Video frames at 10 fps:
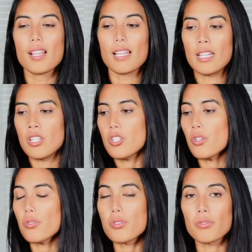Like, I need to
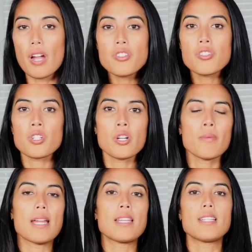use the
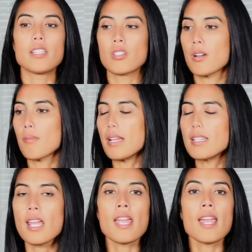restroom, I need to start my
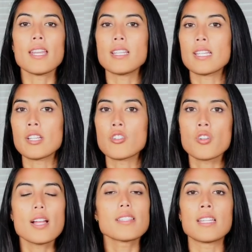day, I need to get
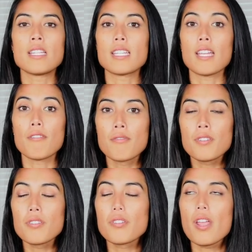dressed, I need to get
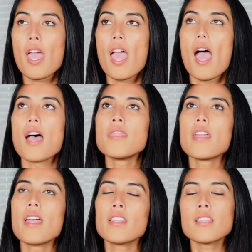food. And
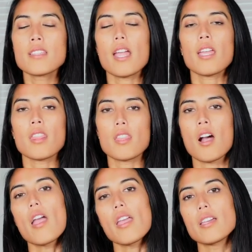then the second
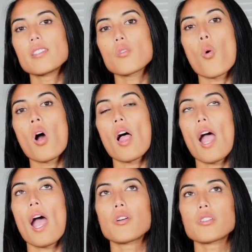thought is, well,
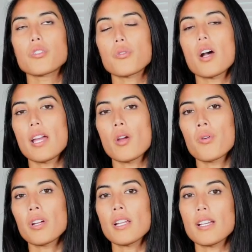how do I
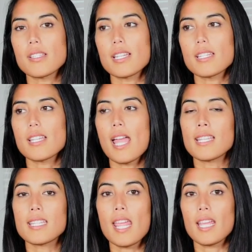organize this
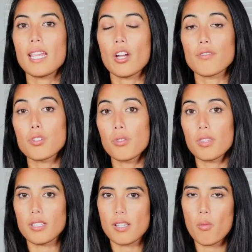and take care of two
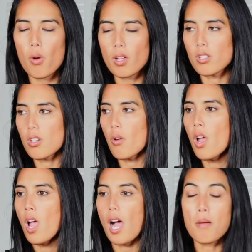things at once? So
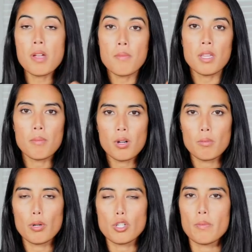I might be in the middle
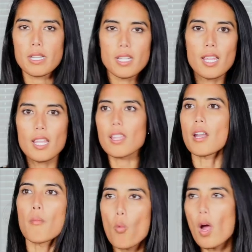of brushing my teeth and
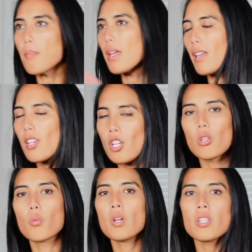I'm wiping, you know,
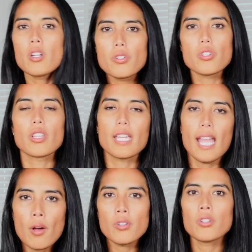the windows or the
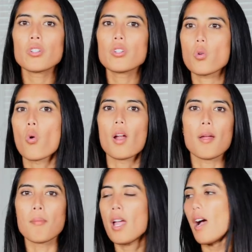counters, or
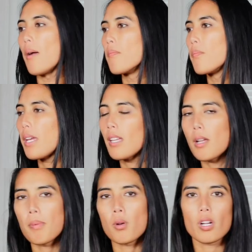I'm picking
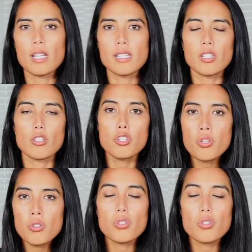up and organizing the shoes,